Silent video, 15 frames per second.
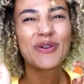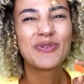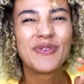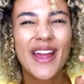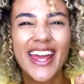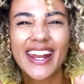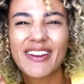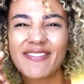
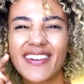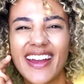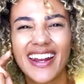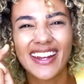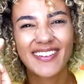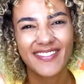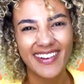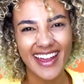Ready,
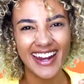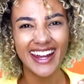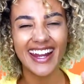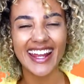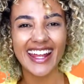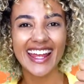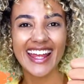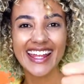ready,
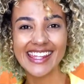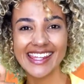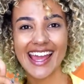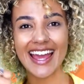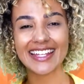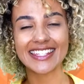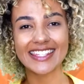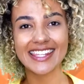ready.
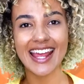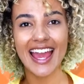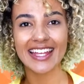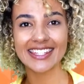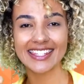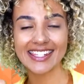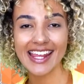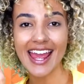Yes,
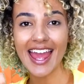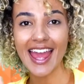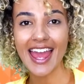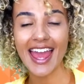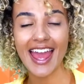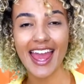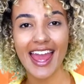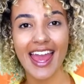yes,
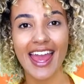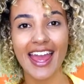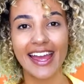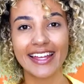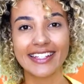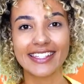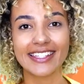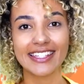
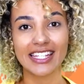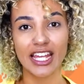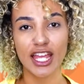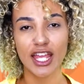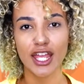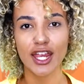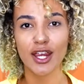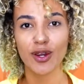yes.
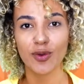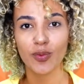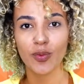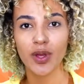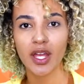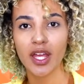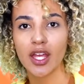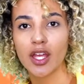Here
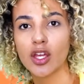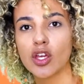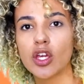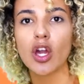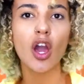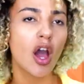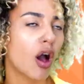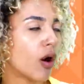we
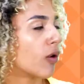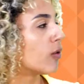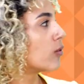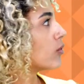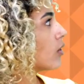go.